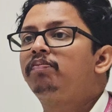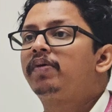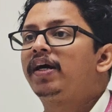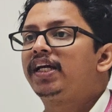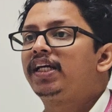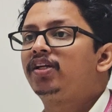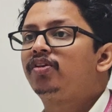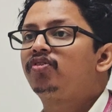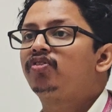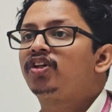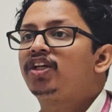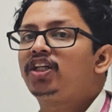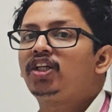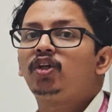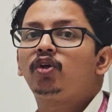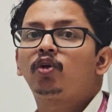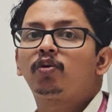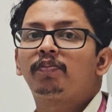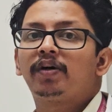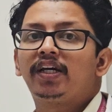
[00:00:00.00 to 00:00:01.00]
in
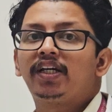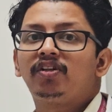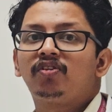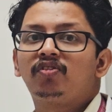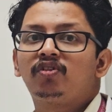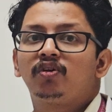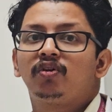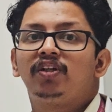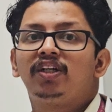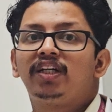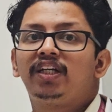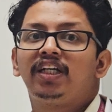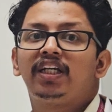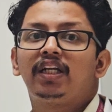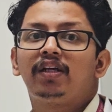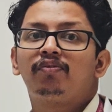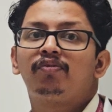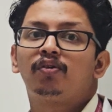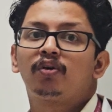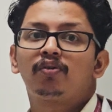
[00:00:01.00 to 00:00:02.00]
-80 or -20
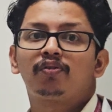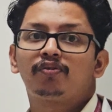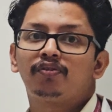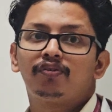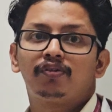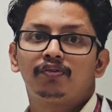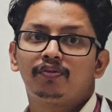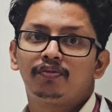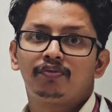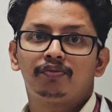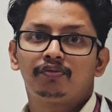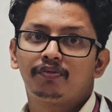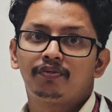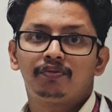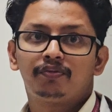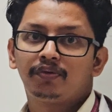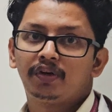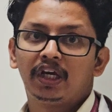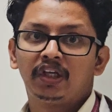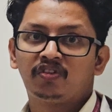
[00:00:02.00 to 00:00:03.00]
degree for
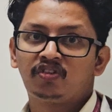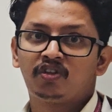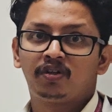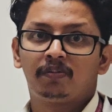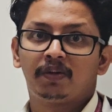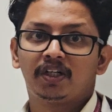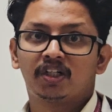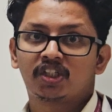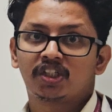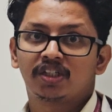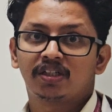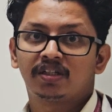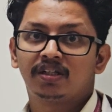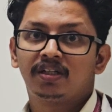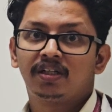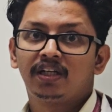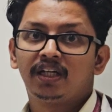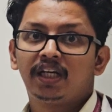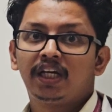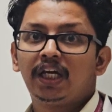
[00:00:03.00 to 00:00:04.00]
estimation.
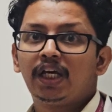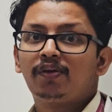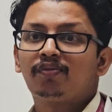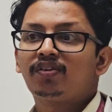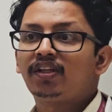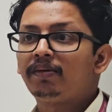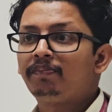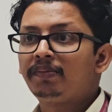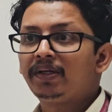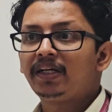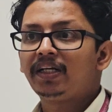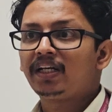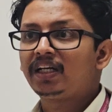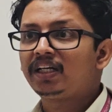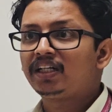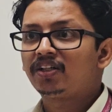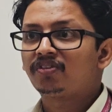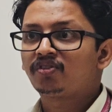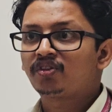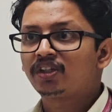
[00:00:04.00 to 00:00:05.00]
If the
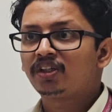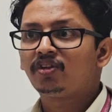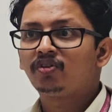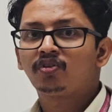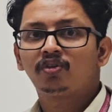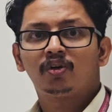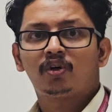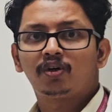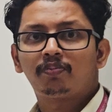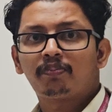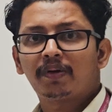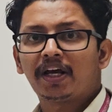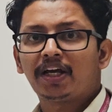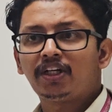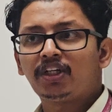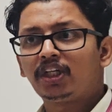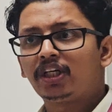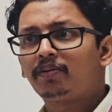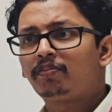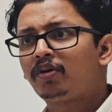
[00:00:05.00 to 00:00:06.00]
immediately testing is not
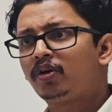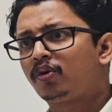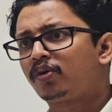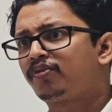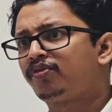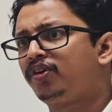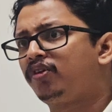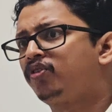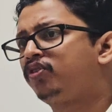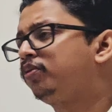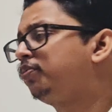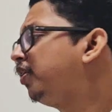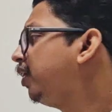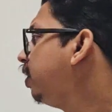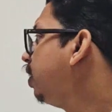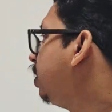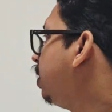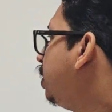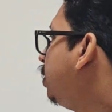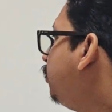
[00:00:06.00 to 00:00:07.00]
practicable or feasible,